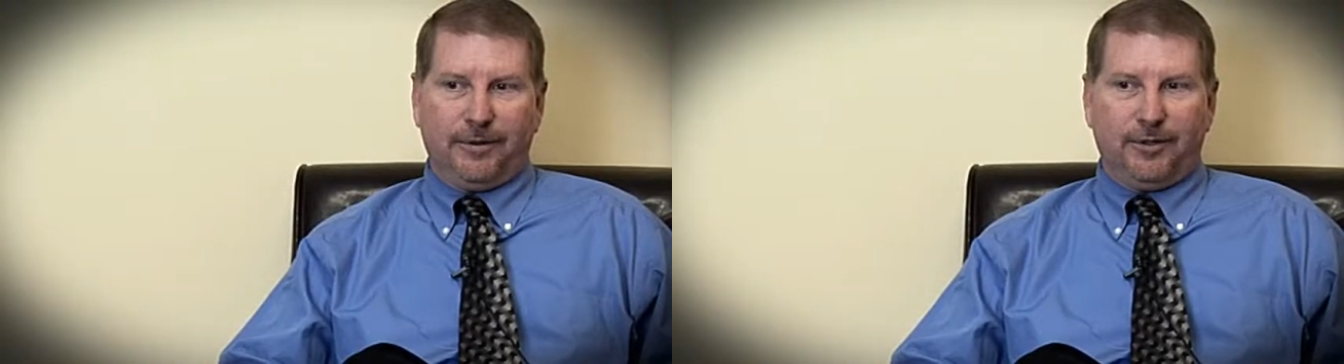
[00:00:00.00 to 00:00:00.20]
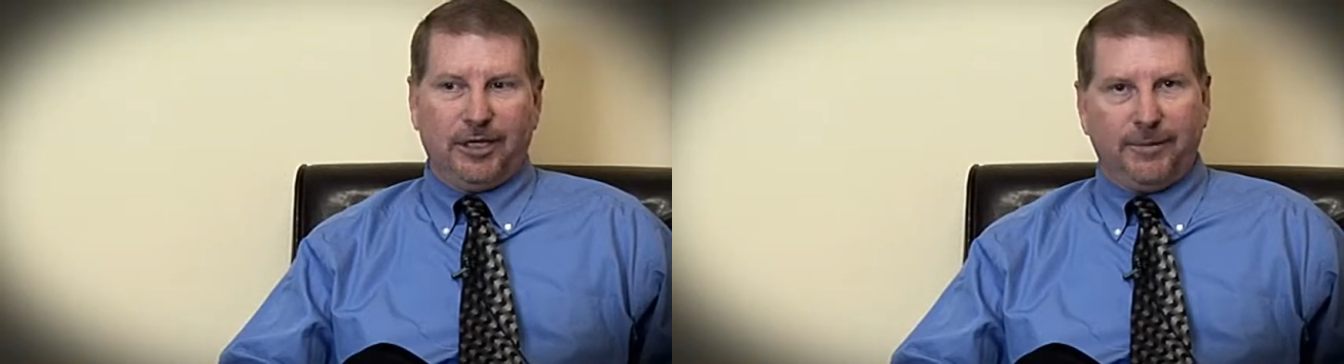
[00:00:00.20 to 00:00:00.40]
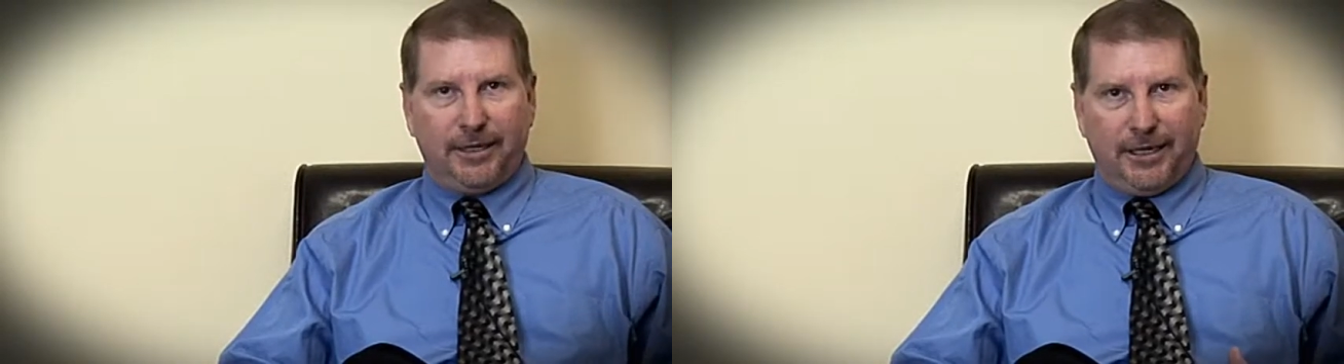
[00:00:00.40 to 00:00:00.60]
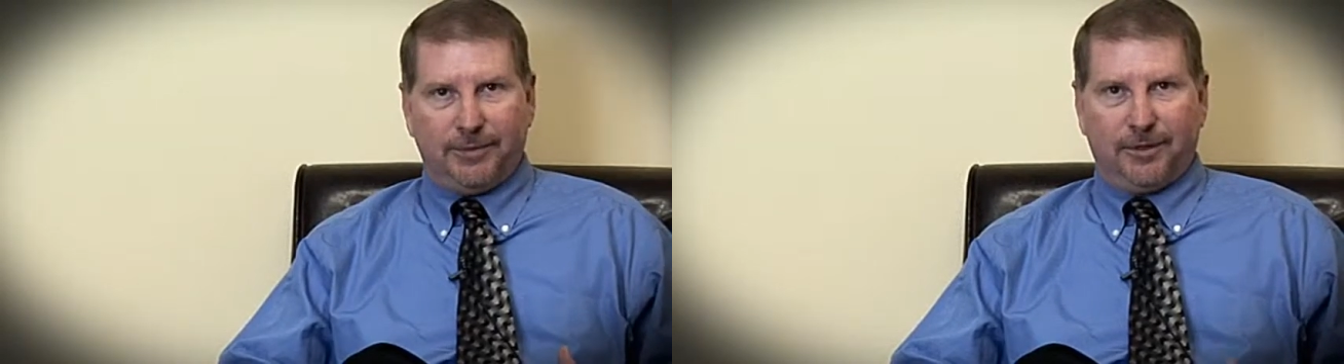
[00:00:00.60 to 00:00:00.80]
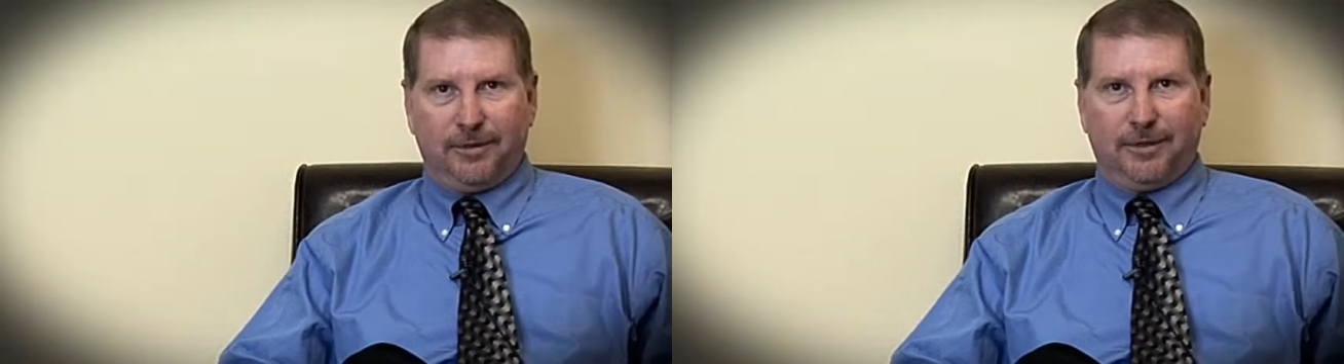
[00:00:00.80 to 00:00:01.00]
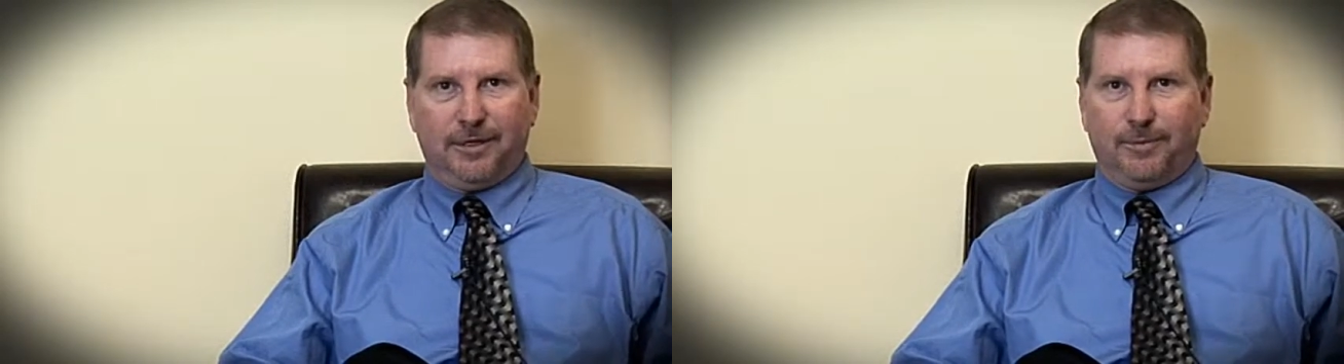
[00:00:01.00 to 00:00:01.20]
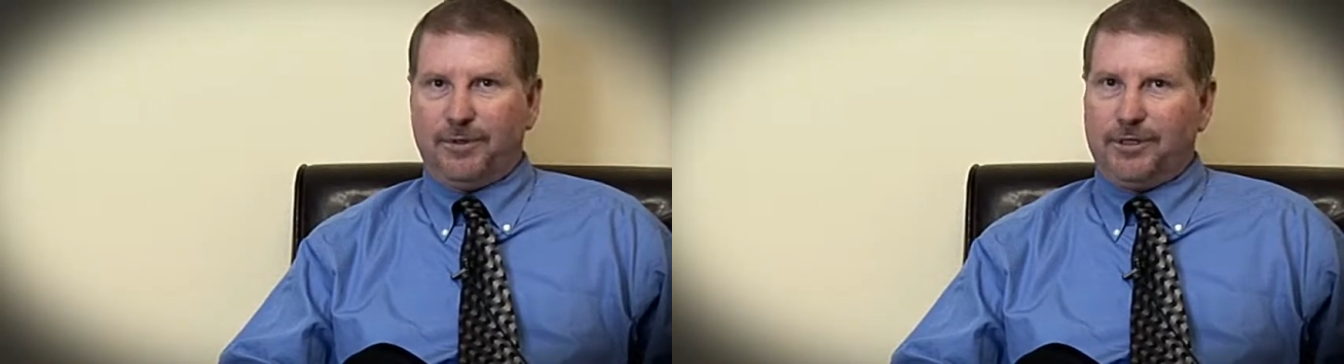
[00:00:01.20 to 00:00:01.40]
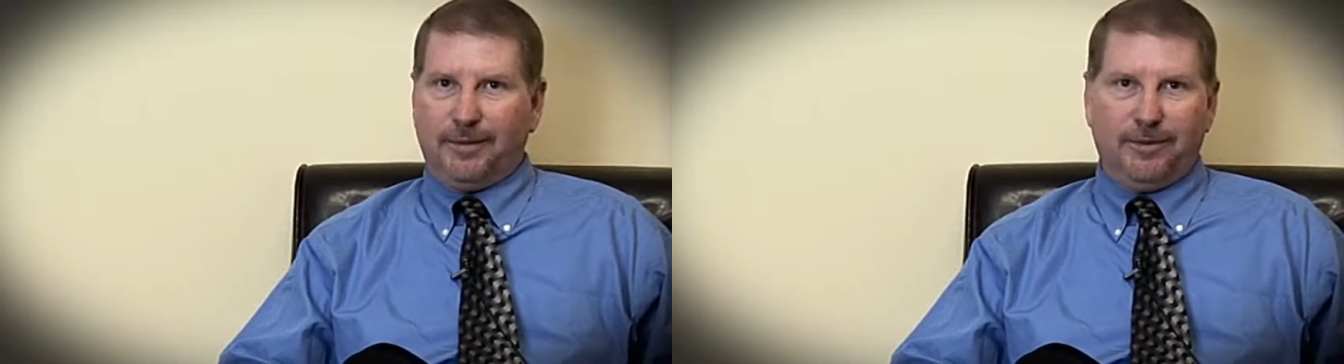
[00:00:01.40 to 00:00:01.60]
Jimmy kept showing up,
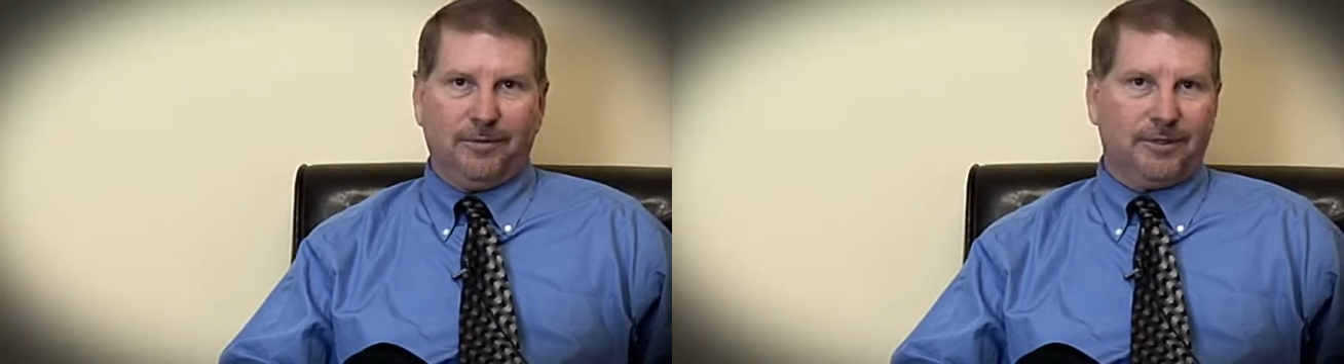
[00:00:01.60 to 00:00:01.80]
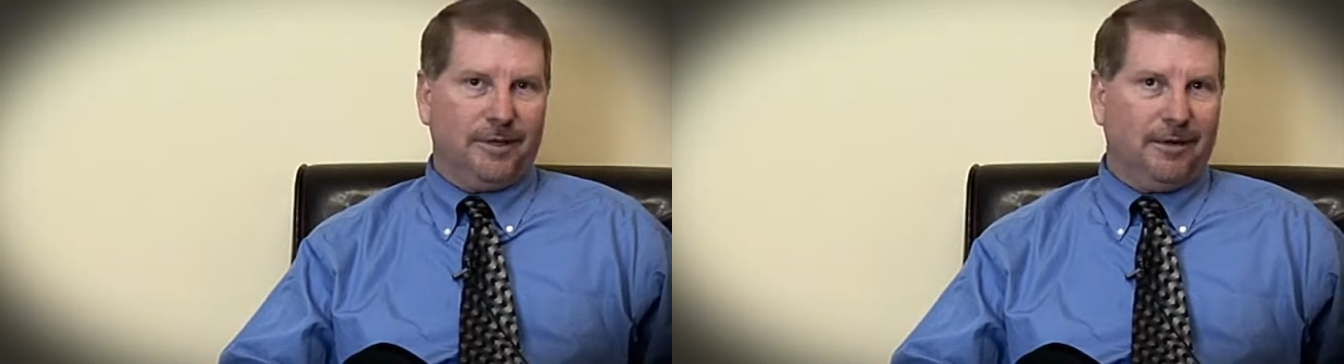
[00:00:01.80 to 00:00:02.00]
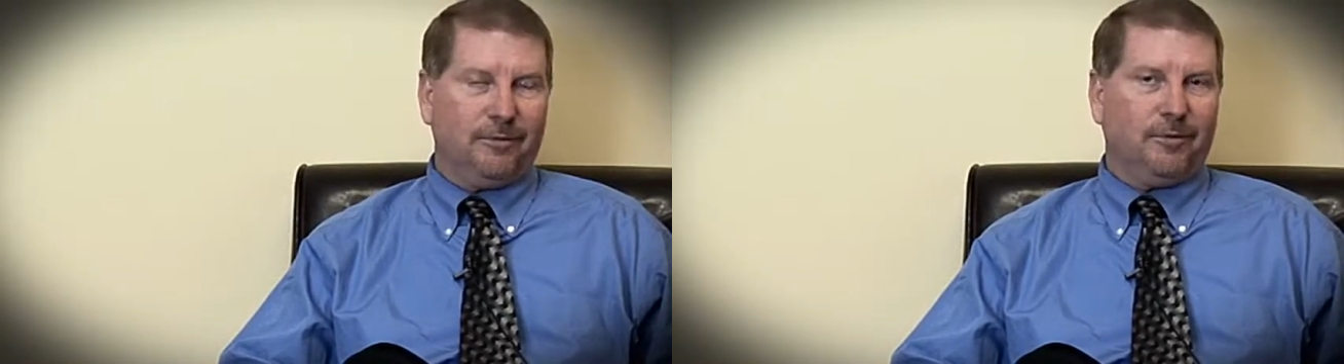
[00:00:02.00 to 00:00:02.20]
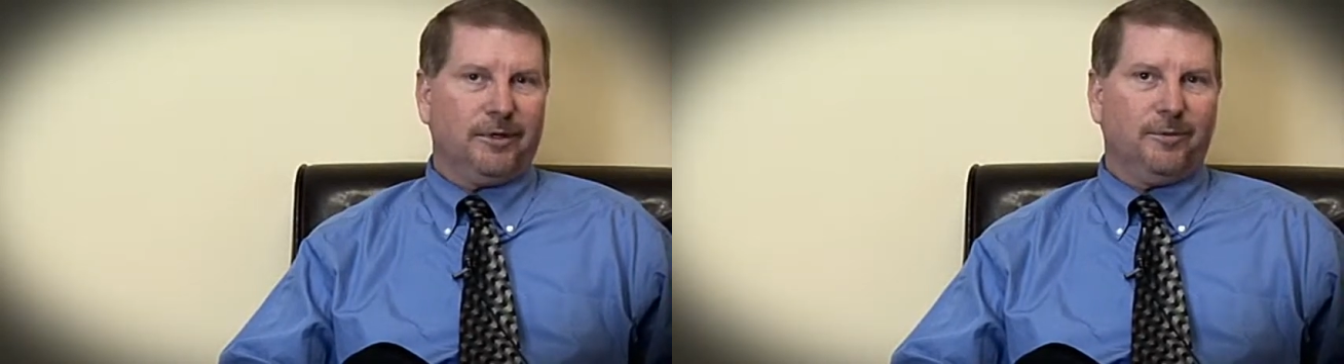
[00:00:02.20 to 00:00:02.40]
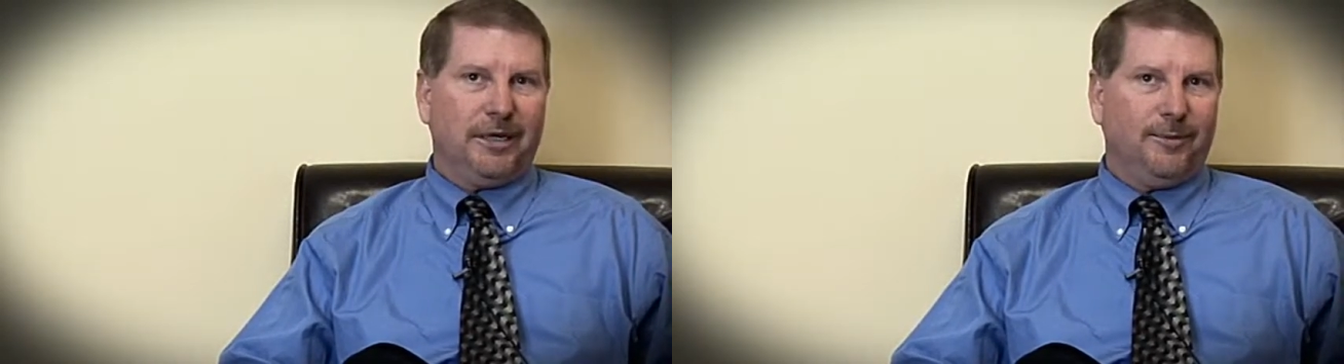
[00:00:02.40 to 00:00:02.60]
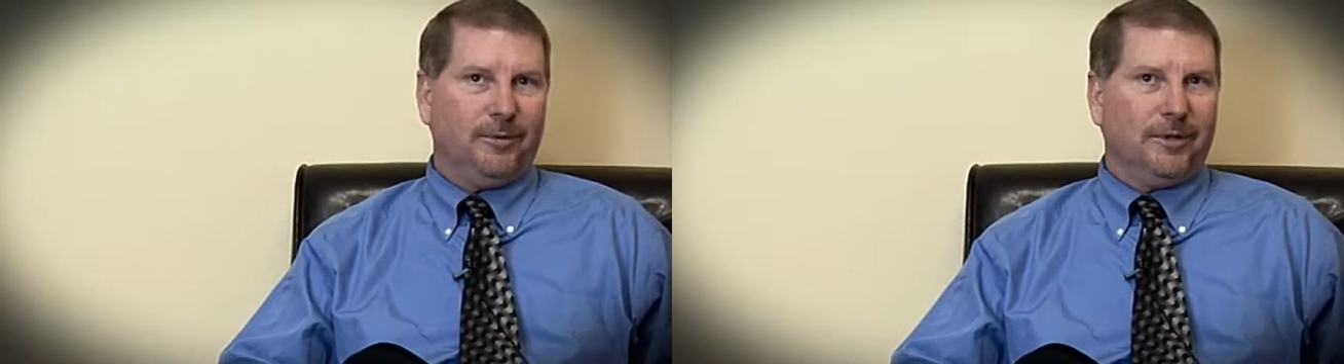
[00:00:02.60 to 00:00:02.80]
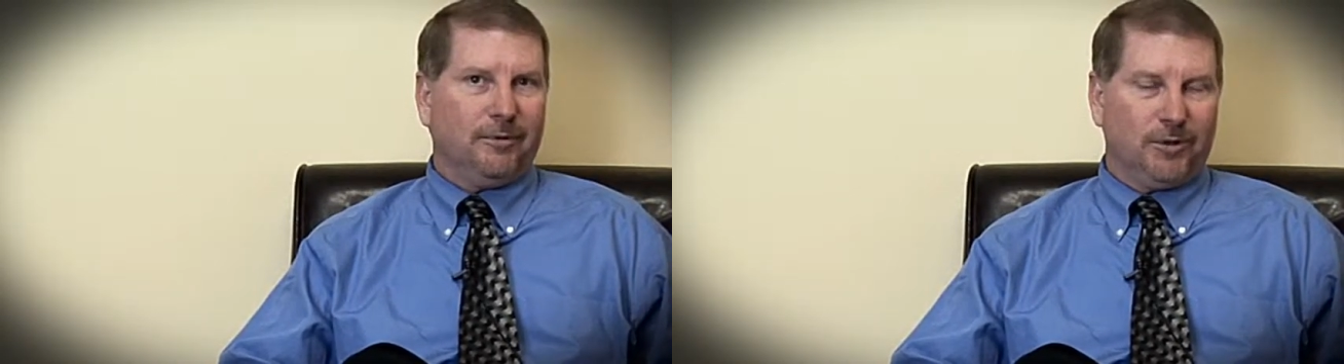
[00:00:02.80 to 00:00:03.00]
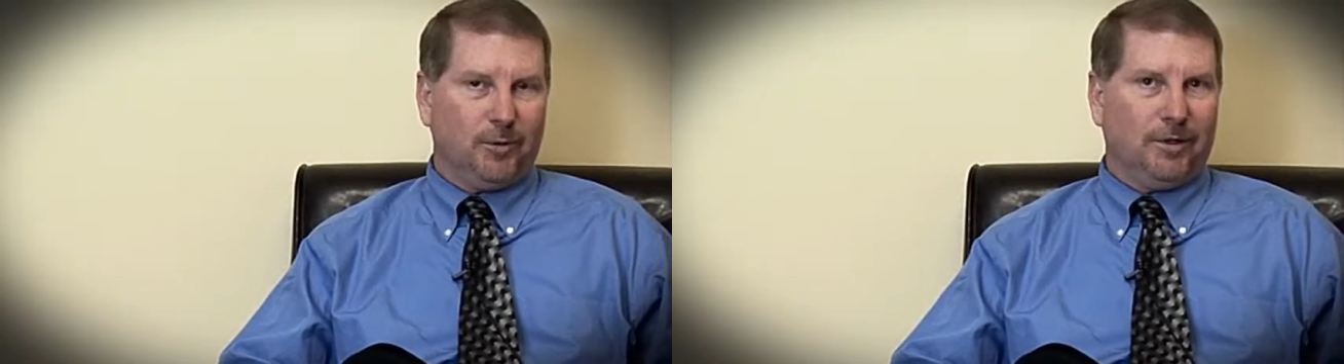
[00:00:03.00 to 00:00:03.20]
and Jimmy was not one of the people that
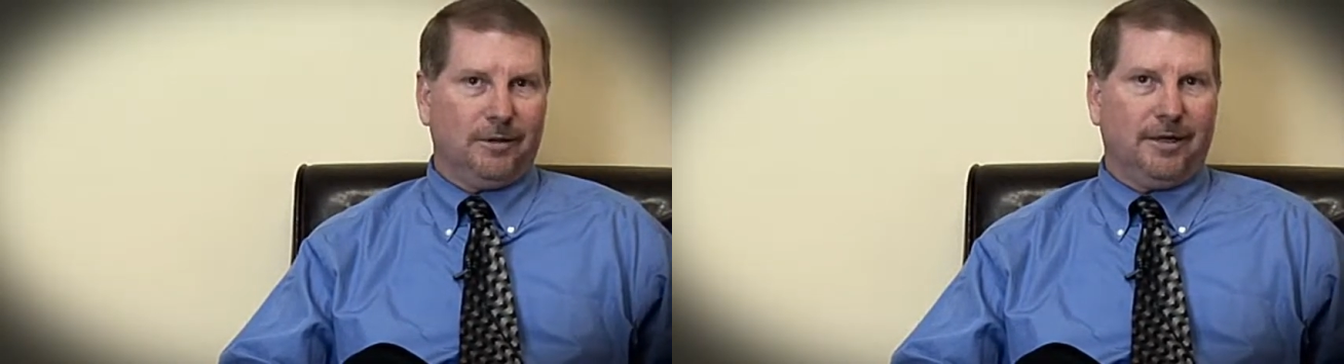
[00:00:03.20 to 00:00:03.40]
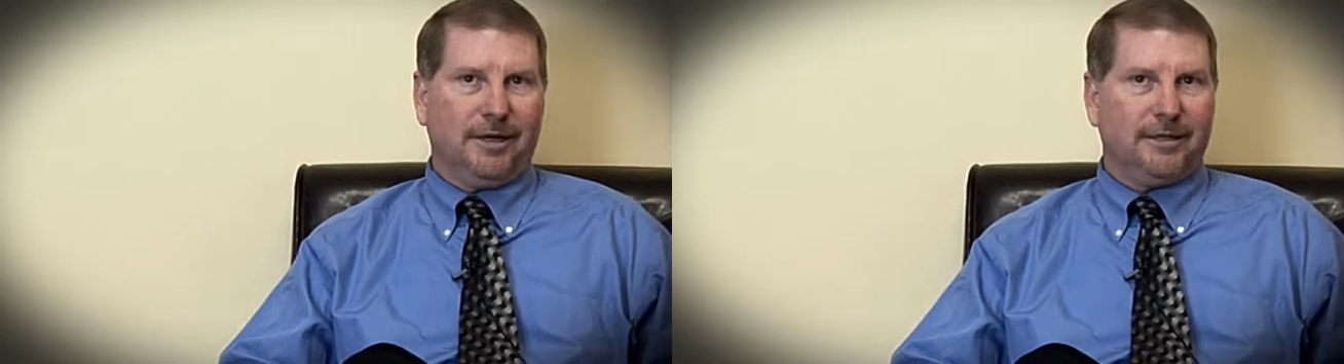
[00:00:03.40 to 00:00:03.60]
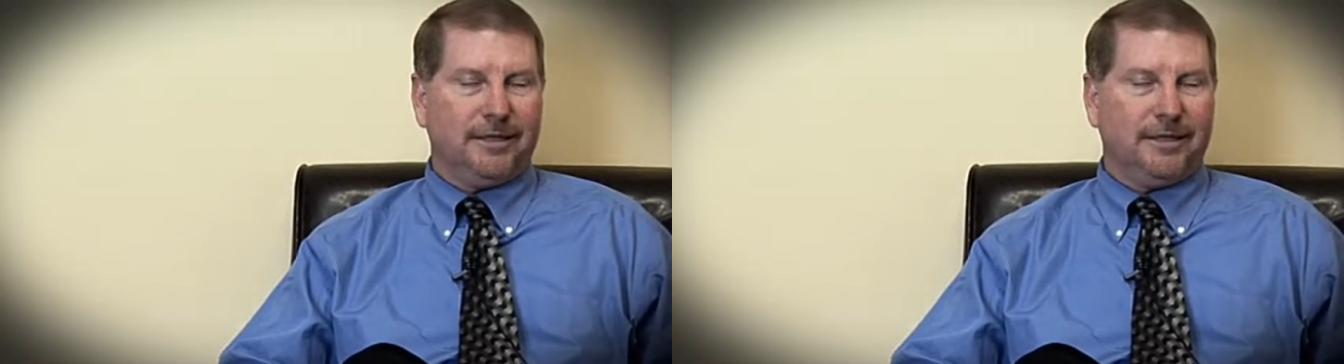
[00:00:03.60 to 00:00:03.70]
was well liked.